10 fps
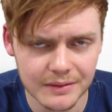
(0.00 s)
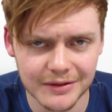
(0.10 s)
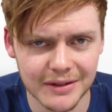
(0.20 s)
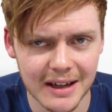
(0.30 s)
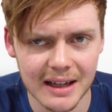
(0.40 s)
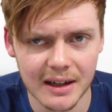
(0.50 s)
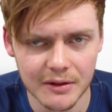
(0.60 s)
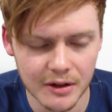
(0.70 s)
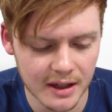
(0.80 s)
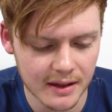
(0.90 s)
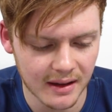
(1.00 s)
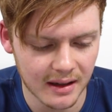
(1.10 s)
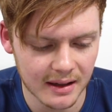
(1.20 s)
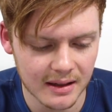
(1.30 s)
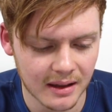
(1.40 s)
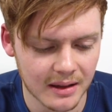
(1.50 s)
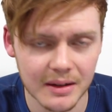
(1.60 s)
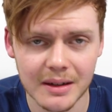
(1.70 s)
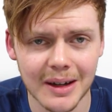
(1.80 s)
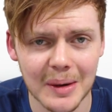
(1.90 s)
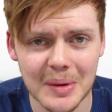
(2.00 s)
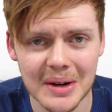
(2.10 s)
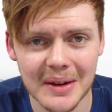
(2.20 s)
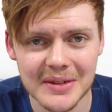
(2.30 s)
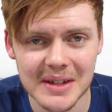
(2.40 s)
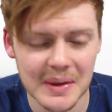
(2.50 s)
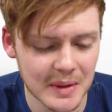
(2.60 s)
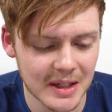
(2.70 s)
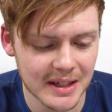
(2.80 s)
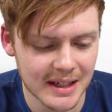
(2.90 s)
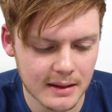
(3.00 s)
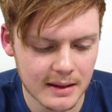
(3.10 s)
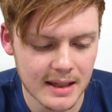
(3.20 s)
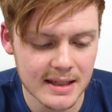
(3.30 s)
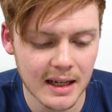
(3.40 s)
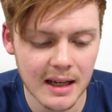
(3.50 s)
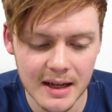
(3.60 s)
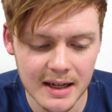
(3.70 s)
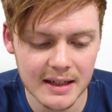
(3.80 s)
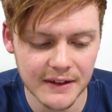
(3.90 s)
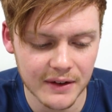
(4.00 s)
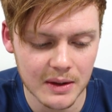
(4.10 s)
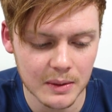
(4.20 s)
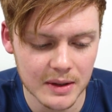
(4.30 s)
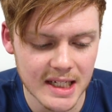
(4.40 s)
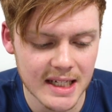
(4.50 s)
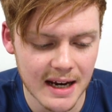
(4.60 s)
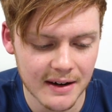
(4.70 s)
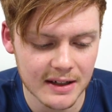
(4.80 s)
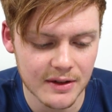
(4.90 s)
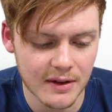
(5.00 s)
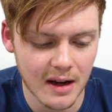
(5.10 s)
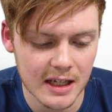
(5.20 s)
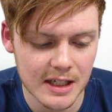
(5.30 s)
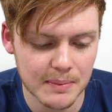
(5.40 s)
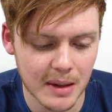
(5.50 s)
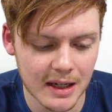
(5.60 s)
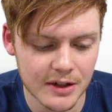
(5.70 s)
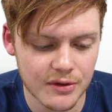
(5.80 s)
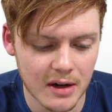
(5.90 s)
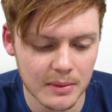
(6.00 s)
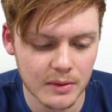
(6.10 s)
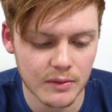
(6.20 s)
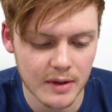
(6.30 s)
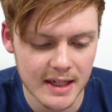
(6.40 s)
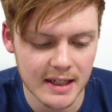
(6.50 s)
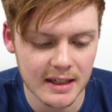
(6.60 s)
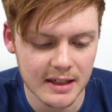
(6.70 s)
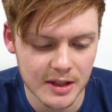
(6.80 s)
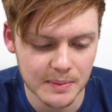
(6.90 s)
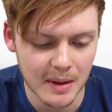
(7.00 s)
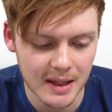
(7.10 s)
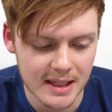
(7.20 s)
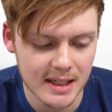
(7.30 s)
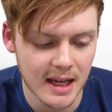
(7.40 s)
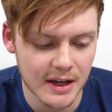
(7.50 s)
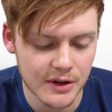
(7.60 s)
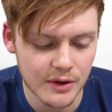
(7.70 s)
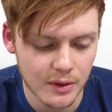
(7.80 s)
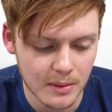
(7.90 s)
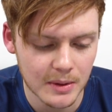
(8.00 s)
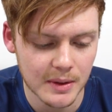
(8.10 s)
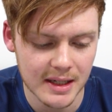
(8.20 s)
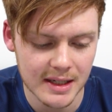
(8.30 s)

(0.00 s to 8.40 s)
fairly ironic that I can't, can't pronounce that word, is a learning difficulty characterized by trouble reading despite a normal